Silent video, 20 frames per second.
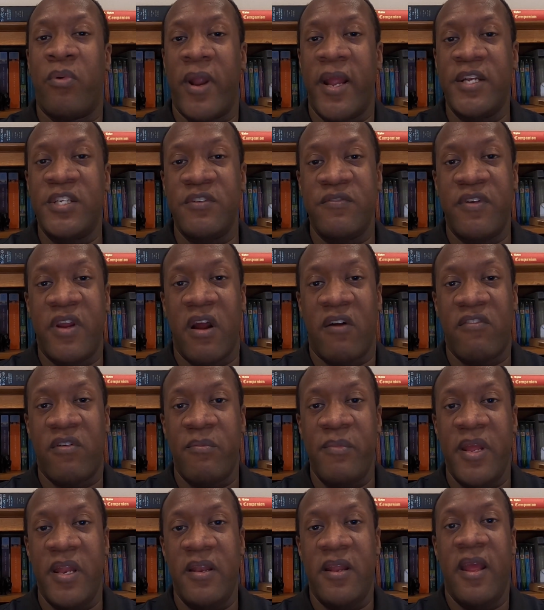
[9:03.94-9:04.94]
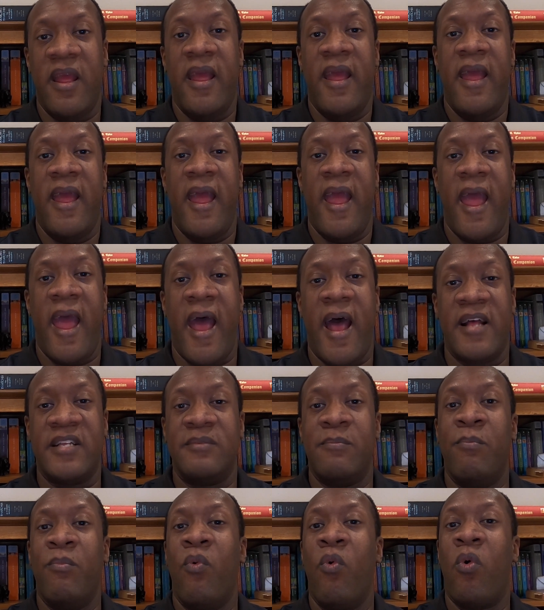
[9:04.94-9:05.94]
branch of government
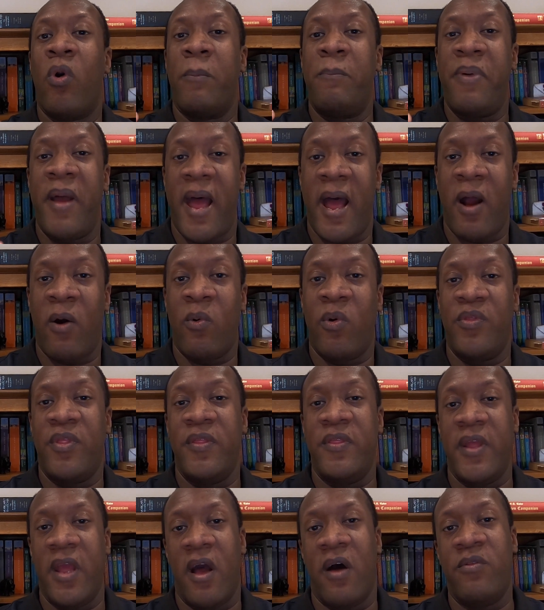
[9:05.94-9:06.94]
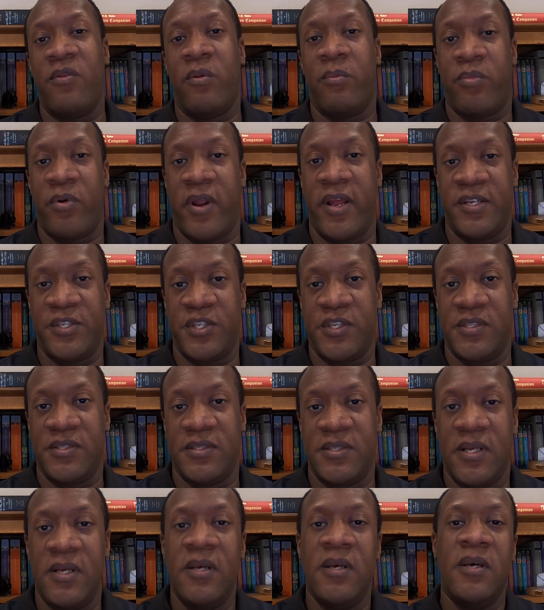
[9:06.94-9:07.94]
has more power than the other
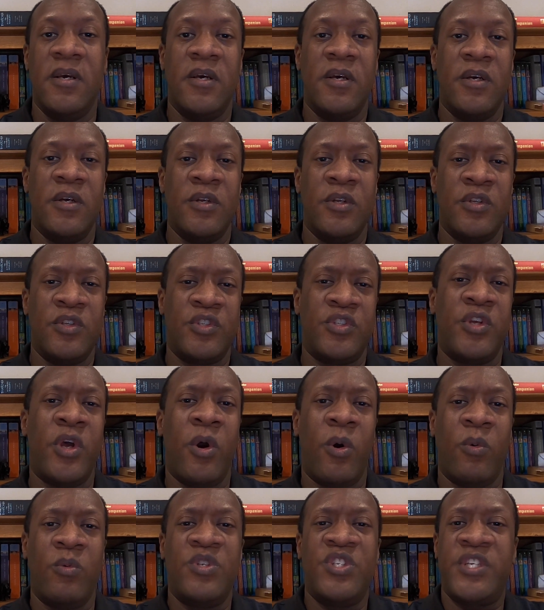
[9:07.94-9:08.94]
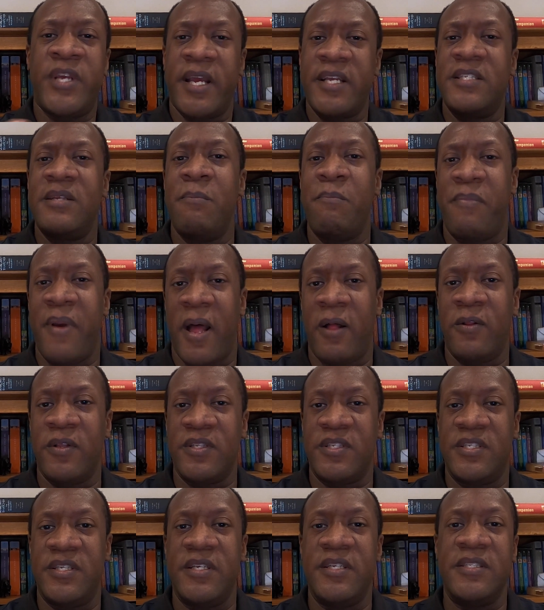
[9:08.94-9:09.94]
branches. So checks and
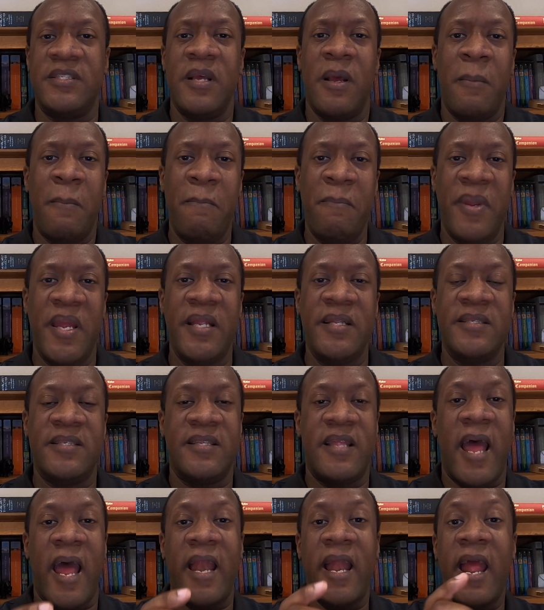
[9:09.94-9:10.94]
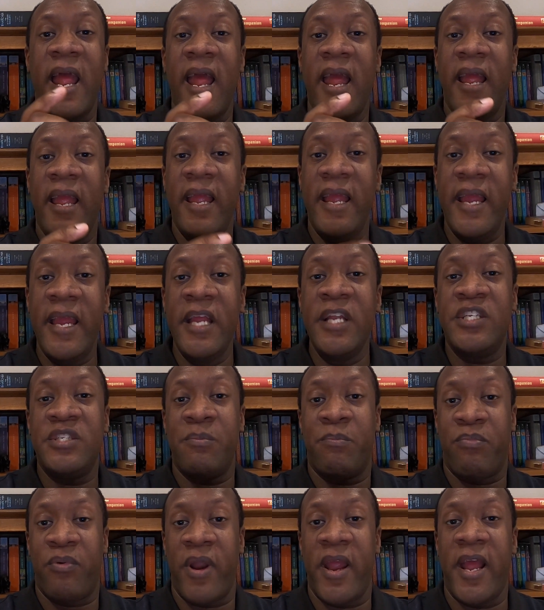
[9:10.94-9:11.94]
balances means that
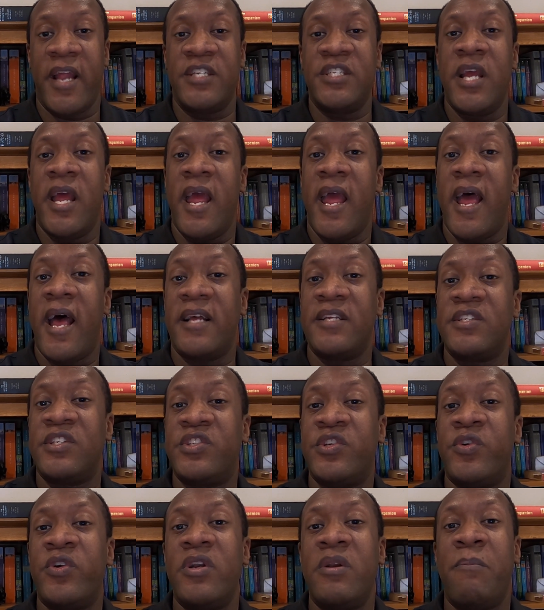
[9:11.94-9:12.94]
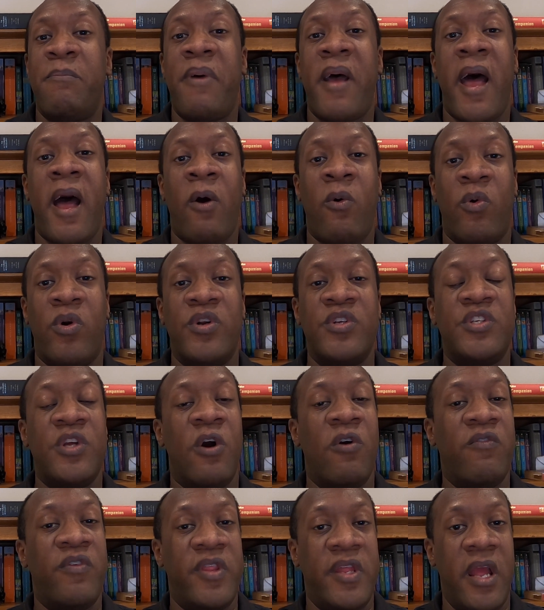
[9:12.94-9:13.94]
each branch has certain
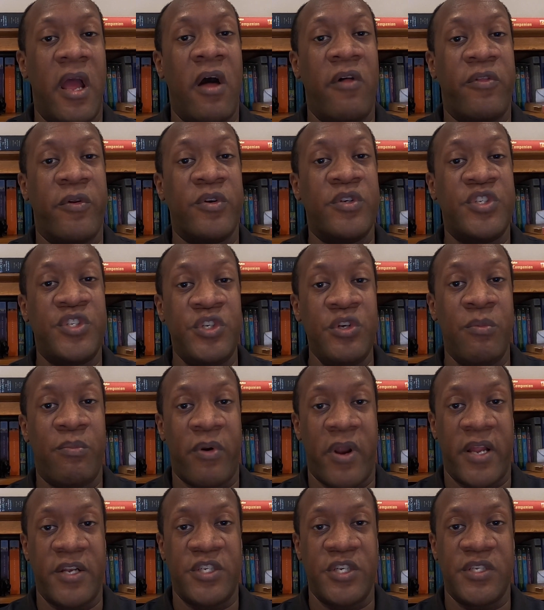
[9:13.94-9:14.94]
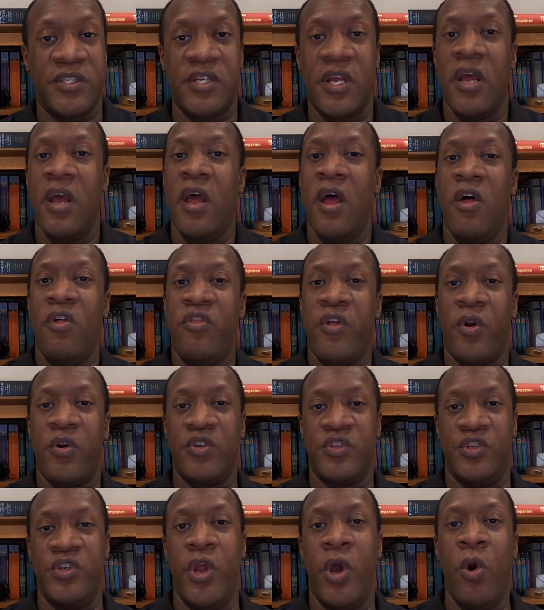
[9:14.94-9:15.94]
powers over the other 2 branches. There
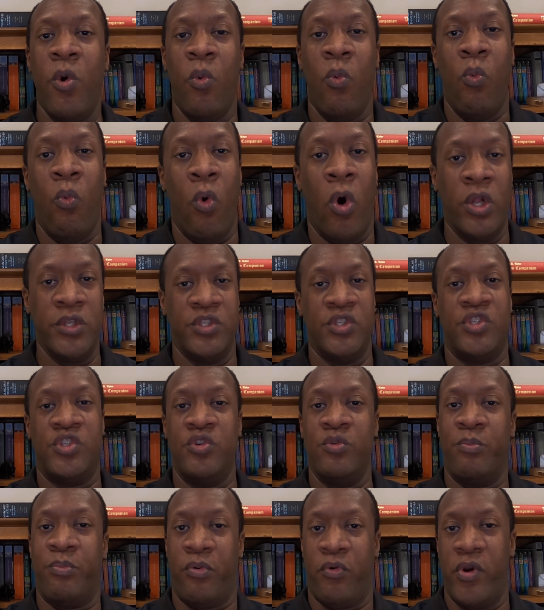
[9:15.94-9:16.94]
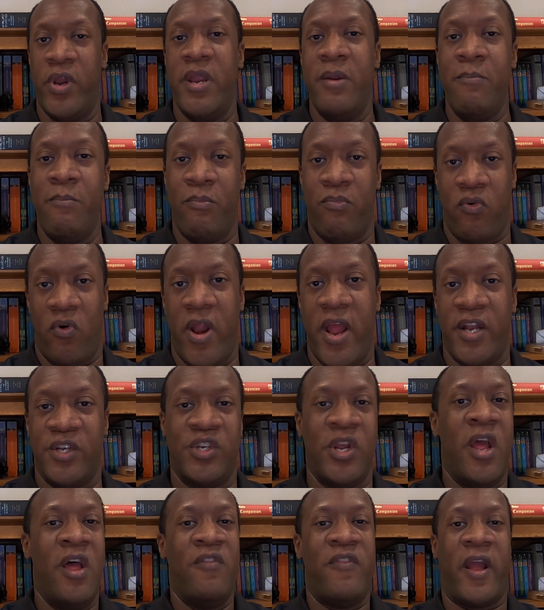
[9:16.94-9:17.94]
is no one supreme
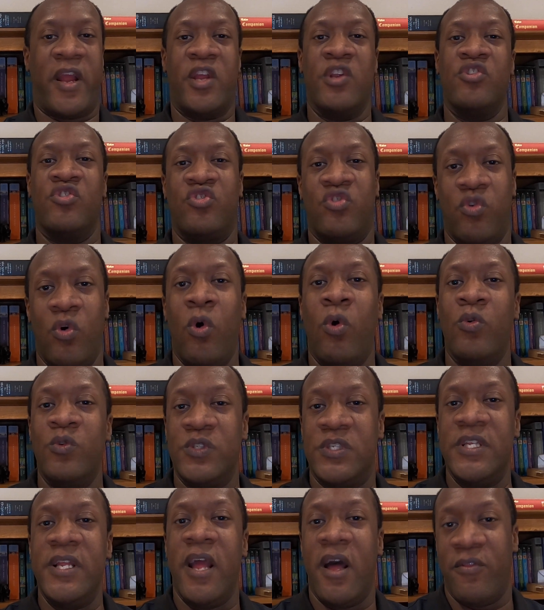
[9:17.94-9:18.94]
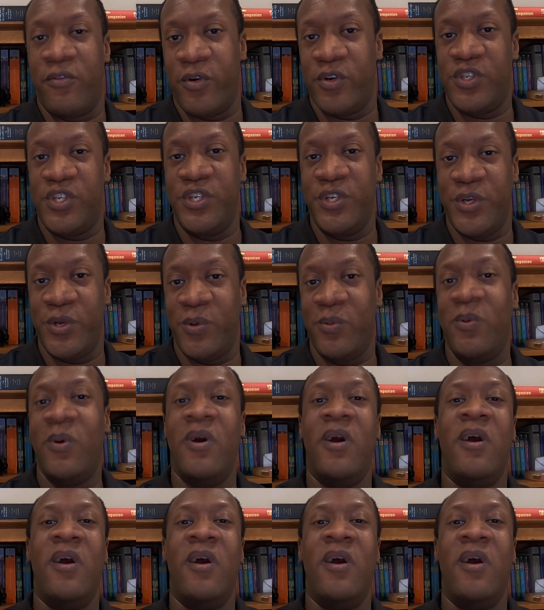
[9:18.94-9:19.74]
branch that controls the other 2.